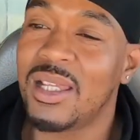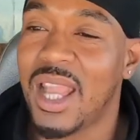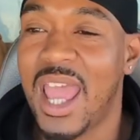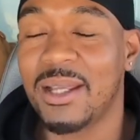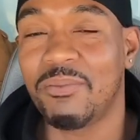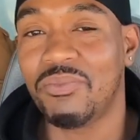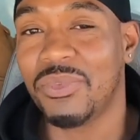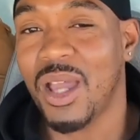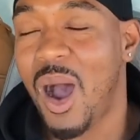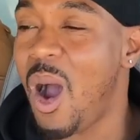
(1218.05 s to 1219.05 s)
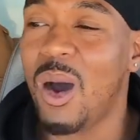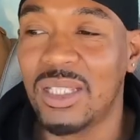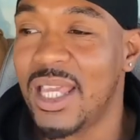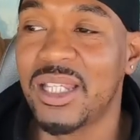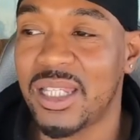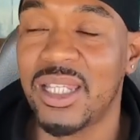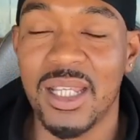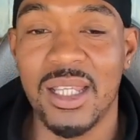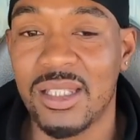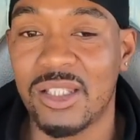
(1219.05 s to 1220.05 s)
like all that
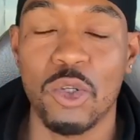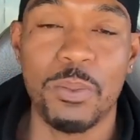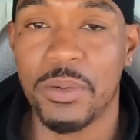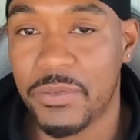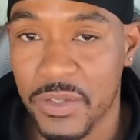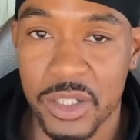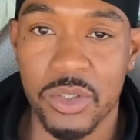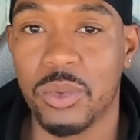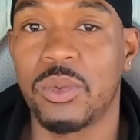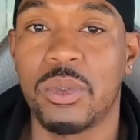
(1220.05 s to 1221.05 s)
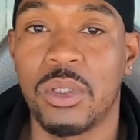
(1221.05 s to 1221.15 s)
shit is superficial.